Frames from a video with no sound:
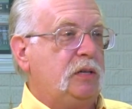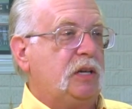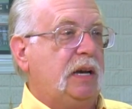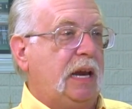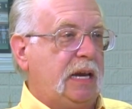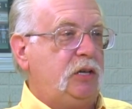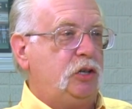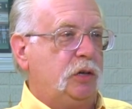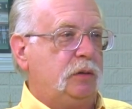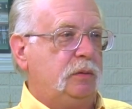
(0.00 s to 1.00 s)
is an
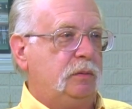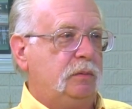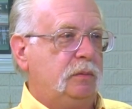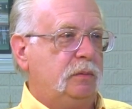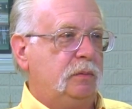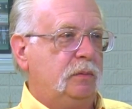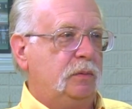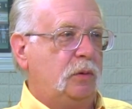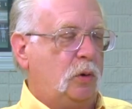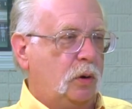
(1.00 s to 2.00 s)
ancient
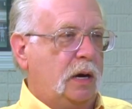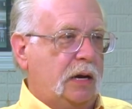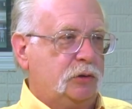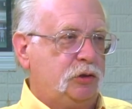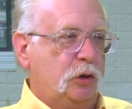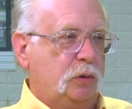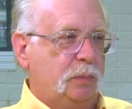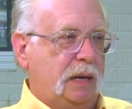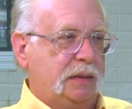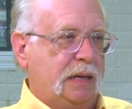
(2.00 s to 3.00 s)
whorehouse joke
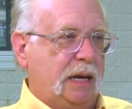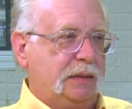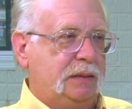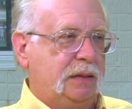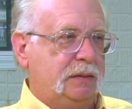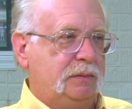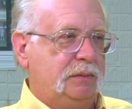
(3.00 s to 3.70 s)
about that that